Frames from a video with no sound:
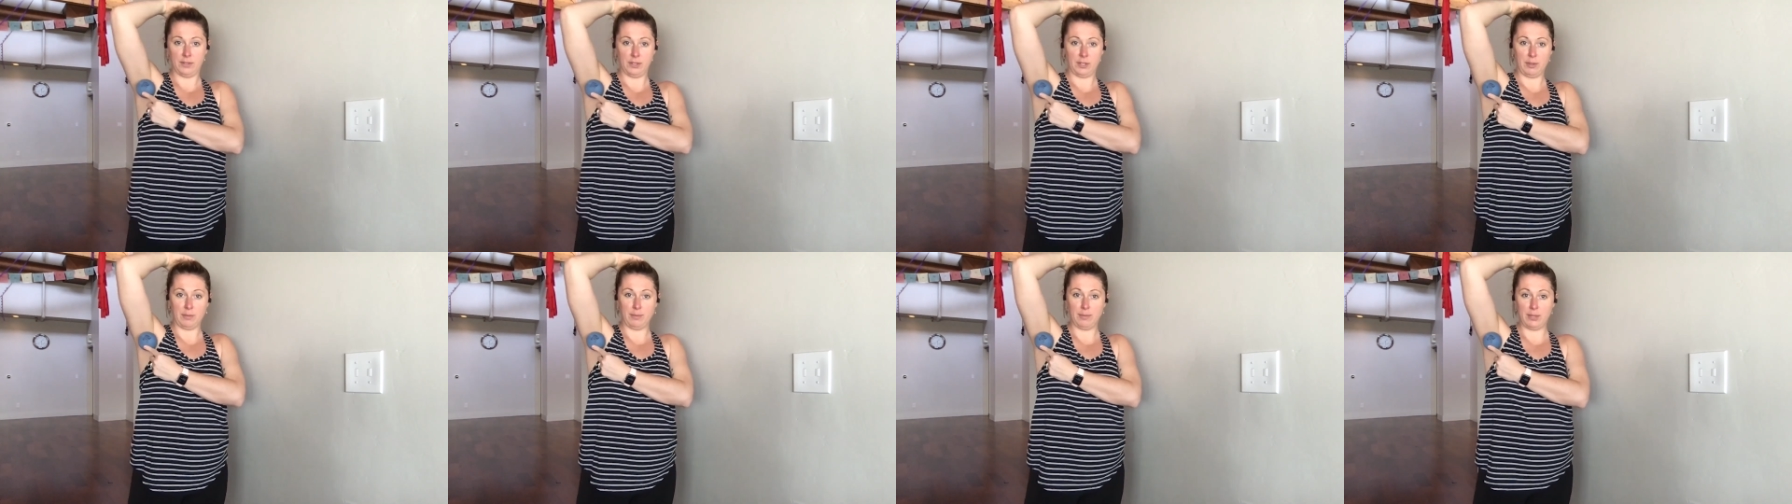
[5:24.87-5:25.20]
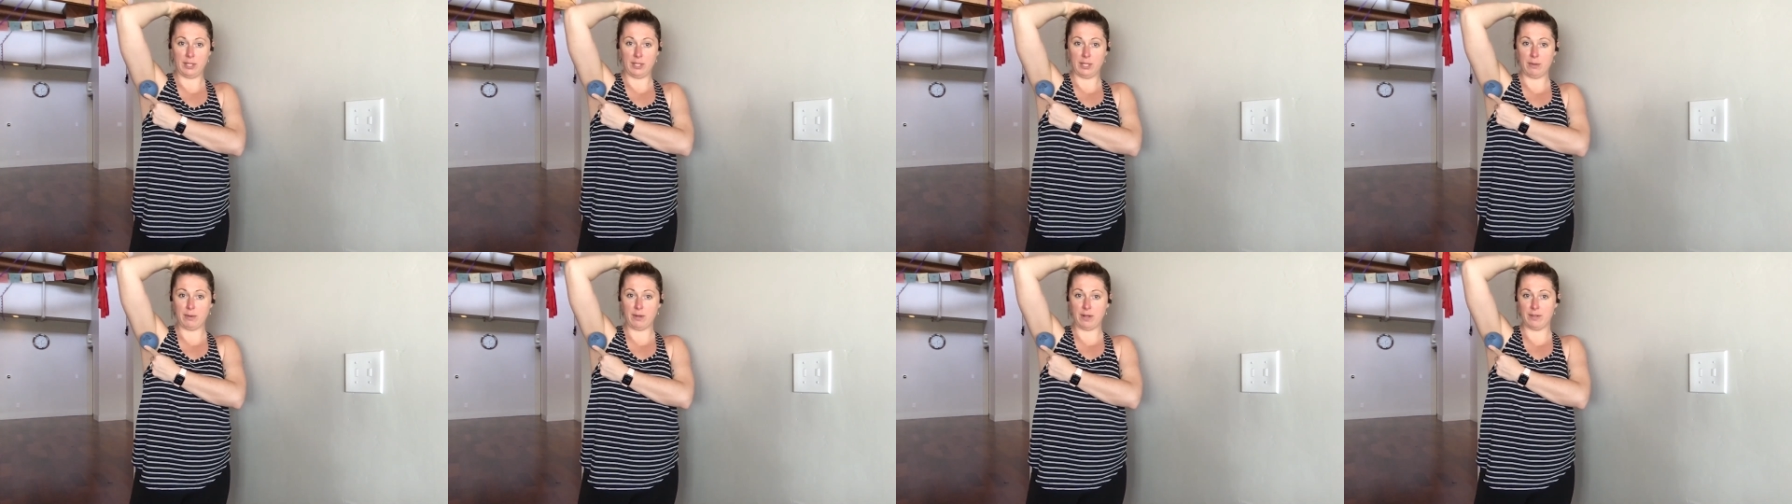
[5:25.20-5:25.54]
You can
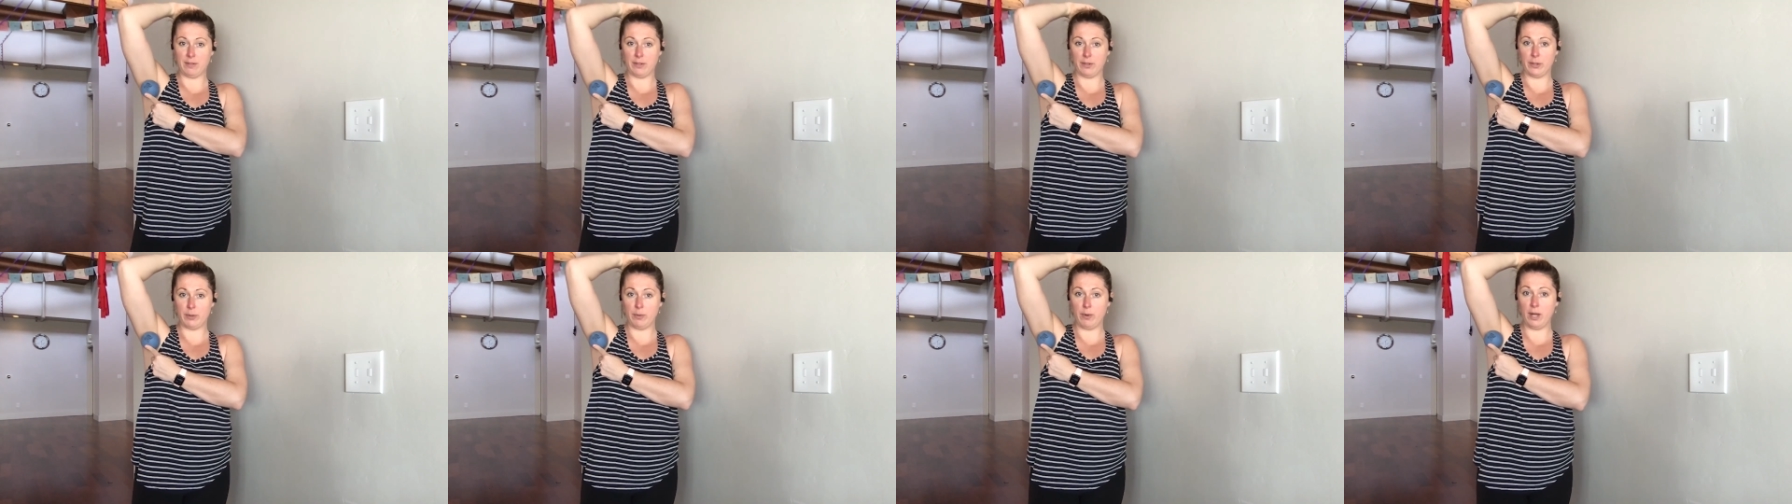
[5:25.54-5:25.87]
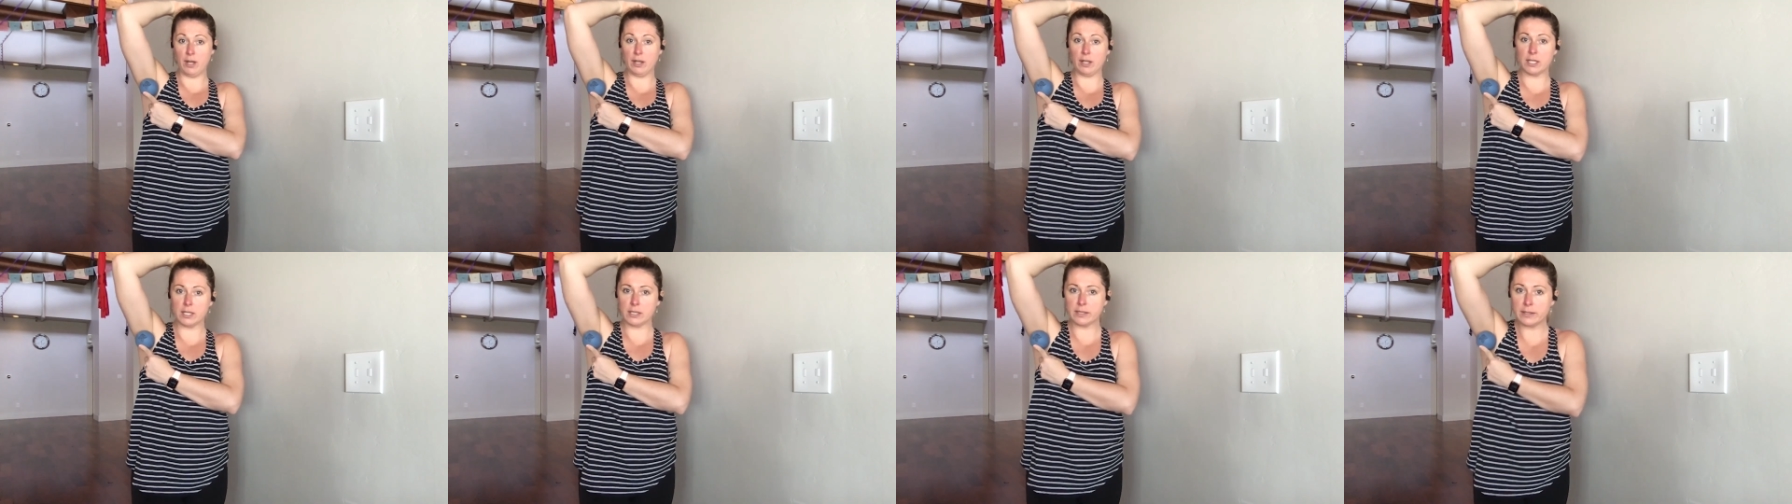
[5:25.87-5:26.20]
put it wherever you
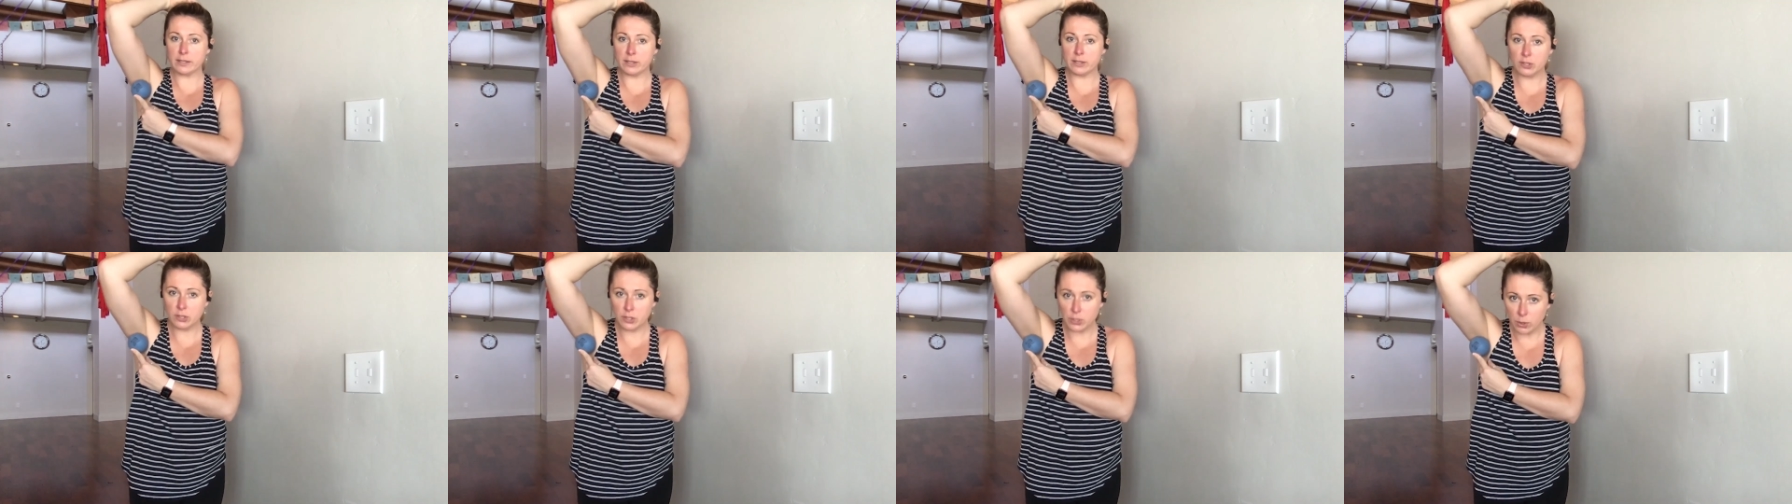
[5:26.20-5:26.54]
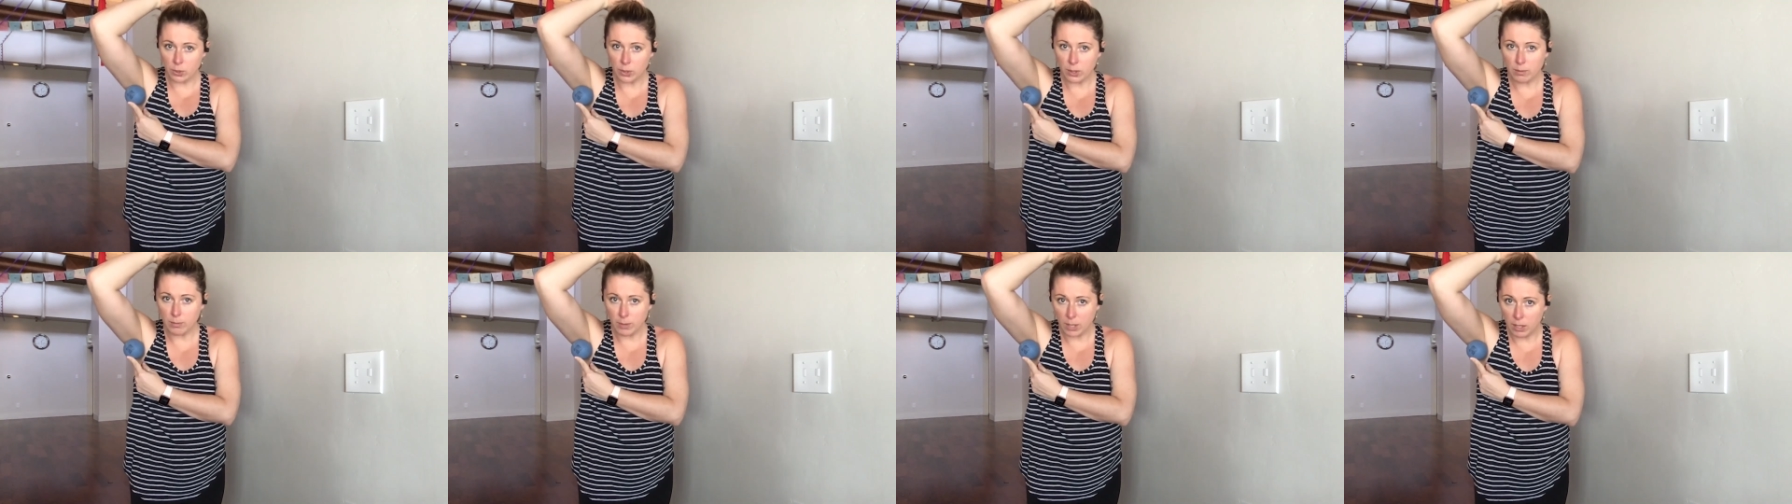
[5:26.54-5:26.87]
want because it's
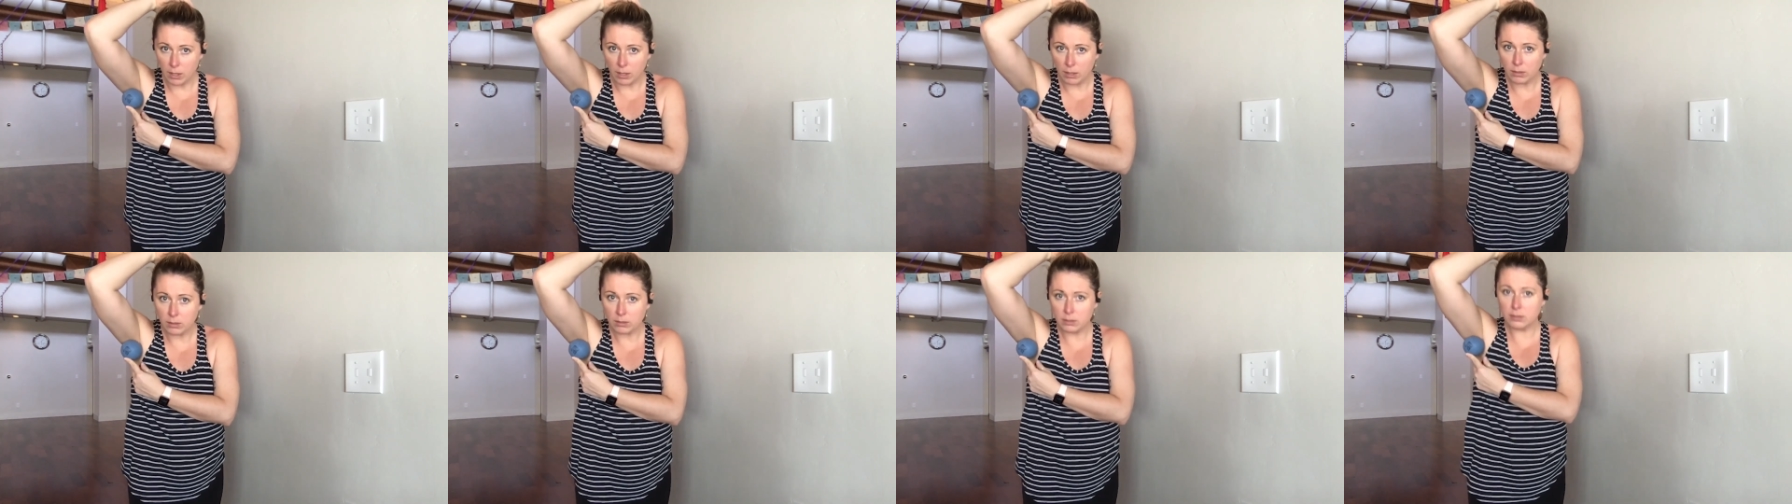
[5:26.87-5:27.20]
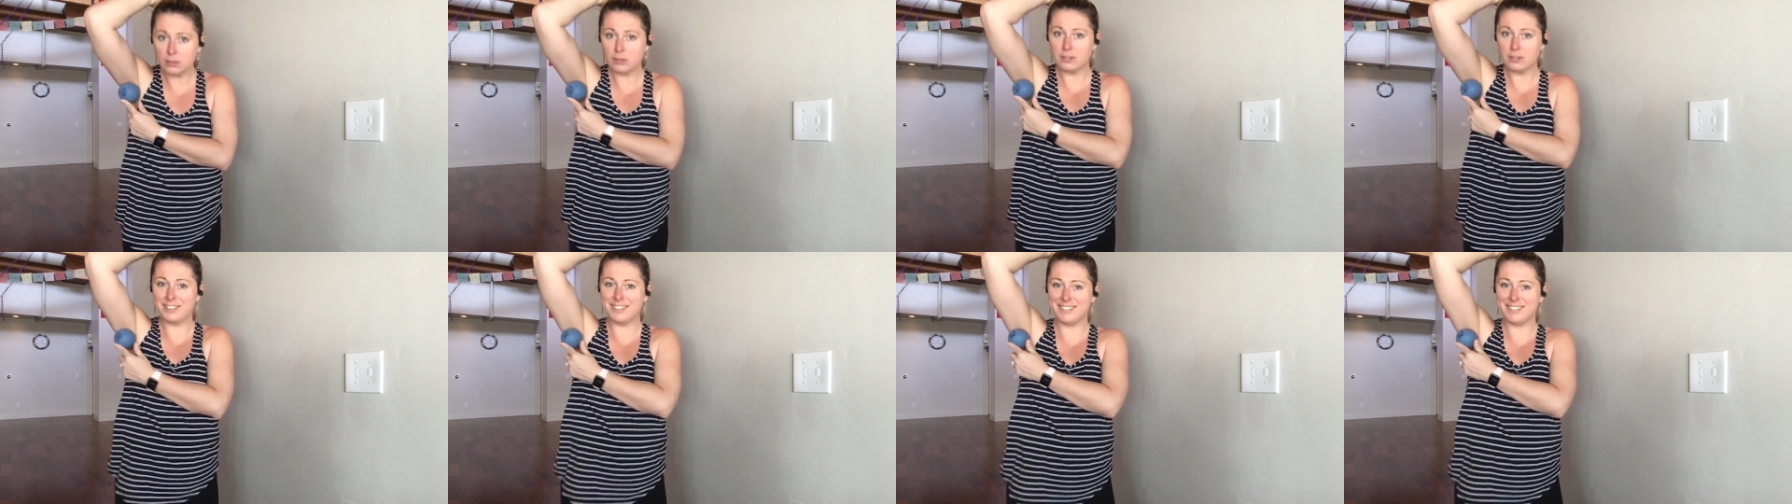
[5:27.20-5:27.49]
your ball.